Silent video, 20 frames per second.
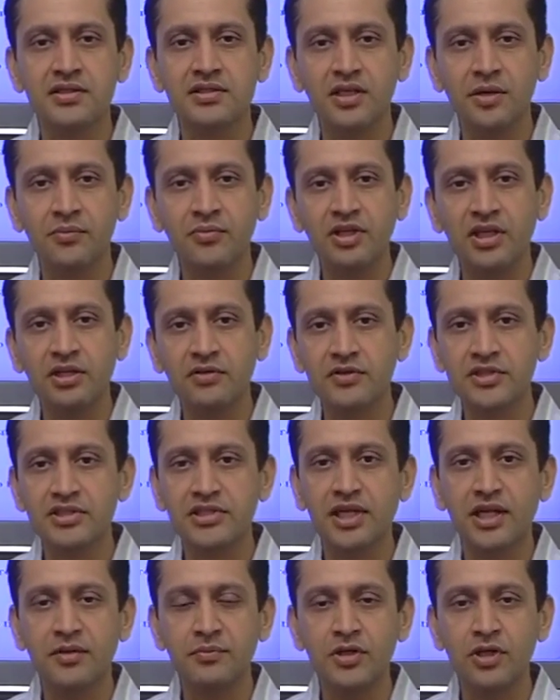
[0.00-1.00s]
Something
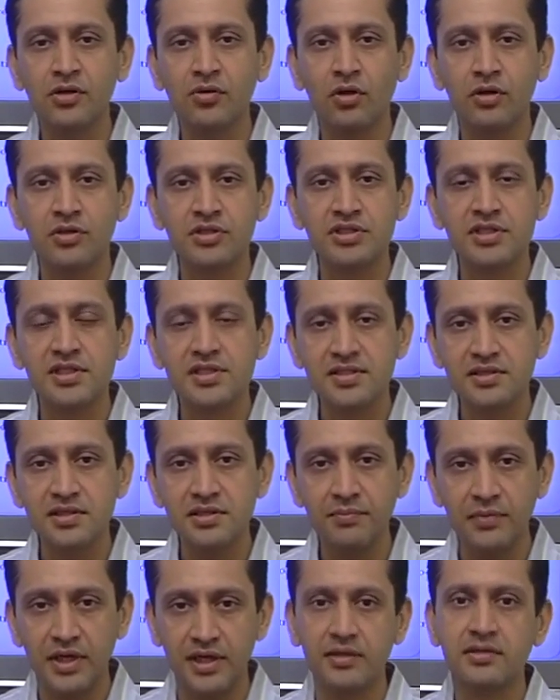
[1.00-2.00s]
which can be
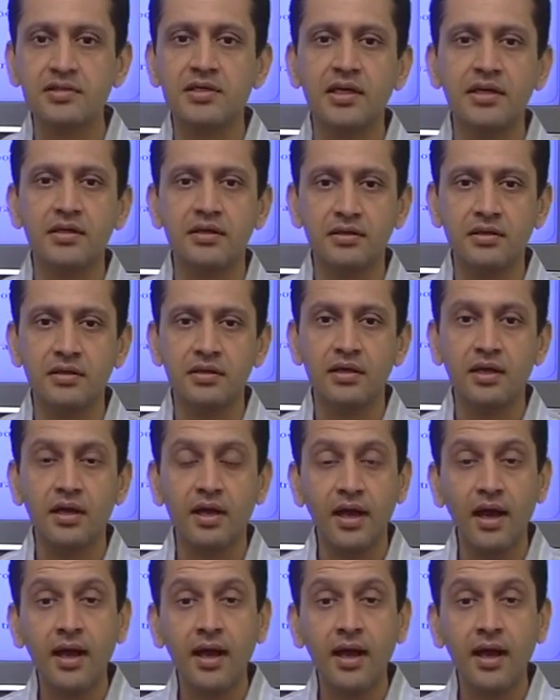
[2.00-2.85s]
consciously maintained